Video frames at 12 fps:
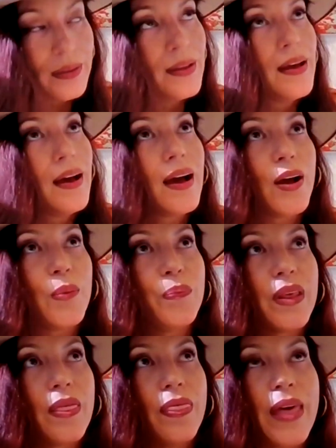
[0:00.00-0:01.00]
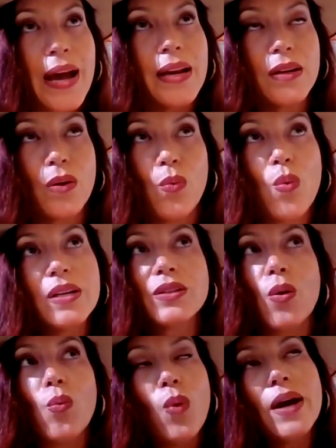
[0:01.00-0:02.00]
That was
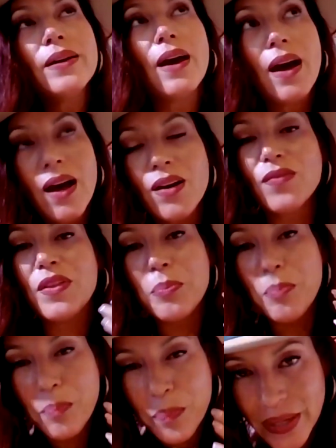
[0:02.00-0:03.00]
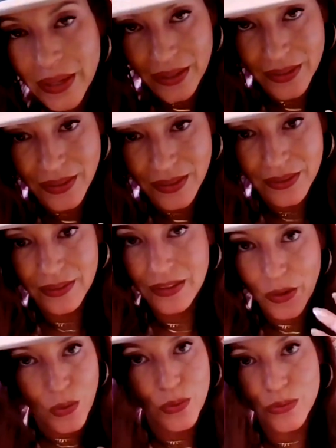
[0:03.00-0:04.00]
one of the biggest
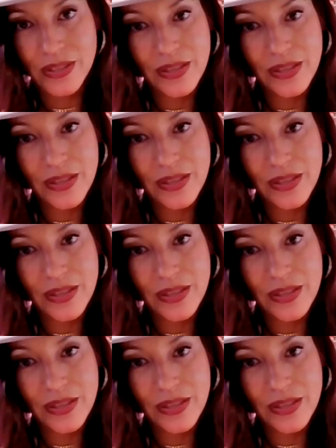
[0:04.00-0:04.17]
goals that